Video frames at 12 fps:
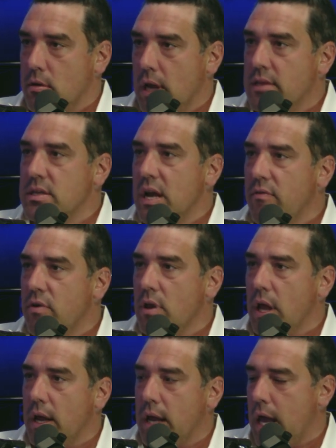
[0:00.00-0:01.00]
It's never
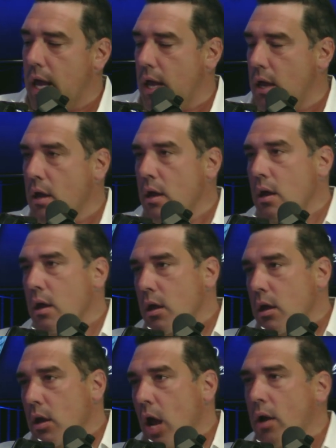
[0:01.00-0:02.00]
like, hey,
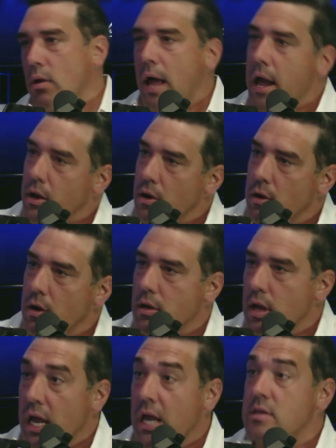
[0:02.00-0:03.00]
I don't like
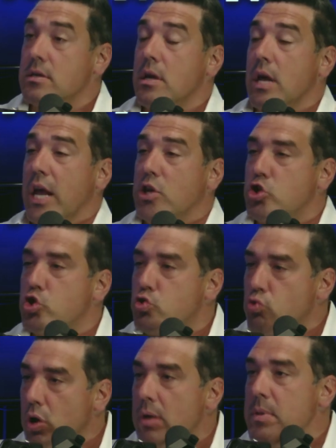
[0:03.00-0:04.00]
her. It's
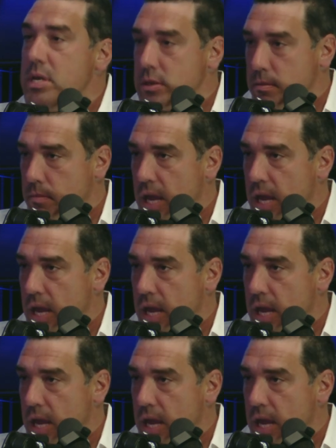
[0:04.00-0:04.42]
extremism.